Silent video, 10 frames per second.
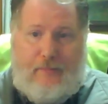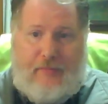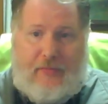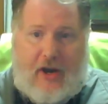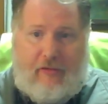
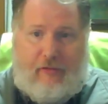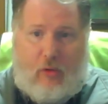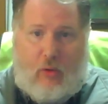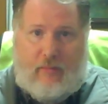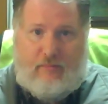
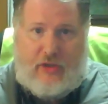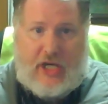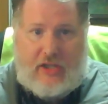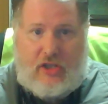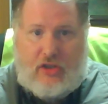Therefore,
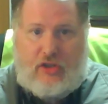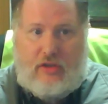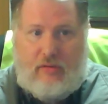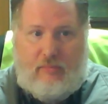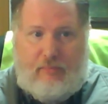
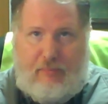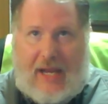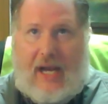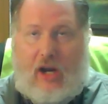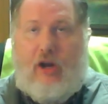Jesus,
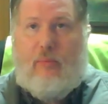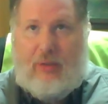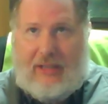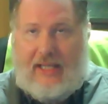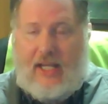being
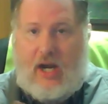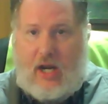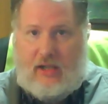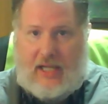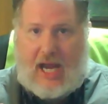completely and
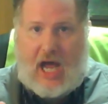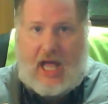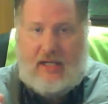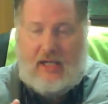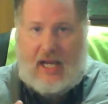utterly
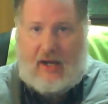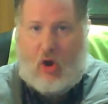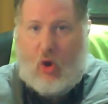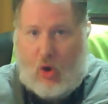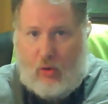God and
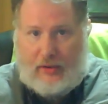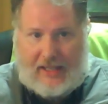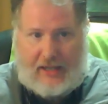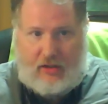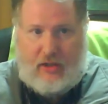
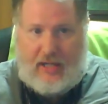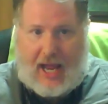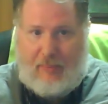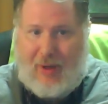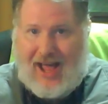holy, could
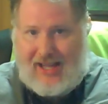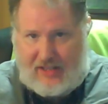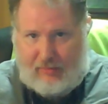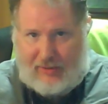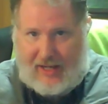not
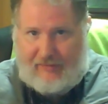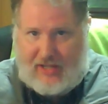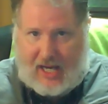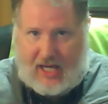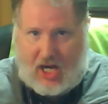possibly have
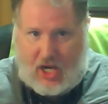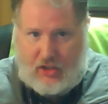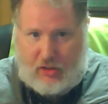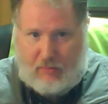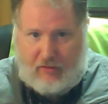taken on
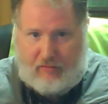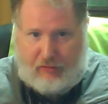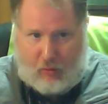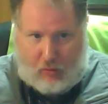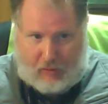human
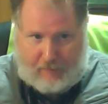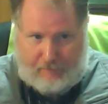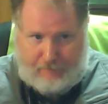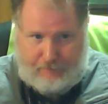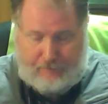form.
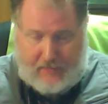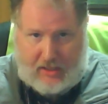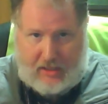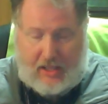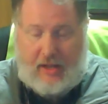
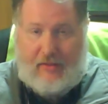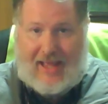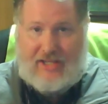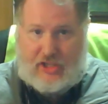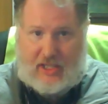
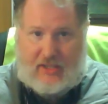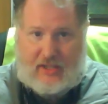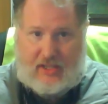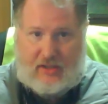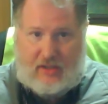That
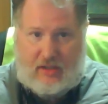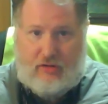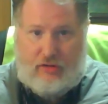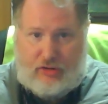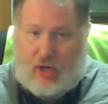Jesus,
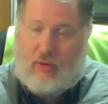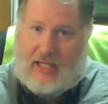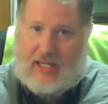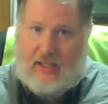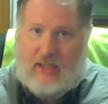
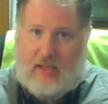Dokein,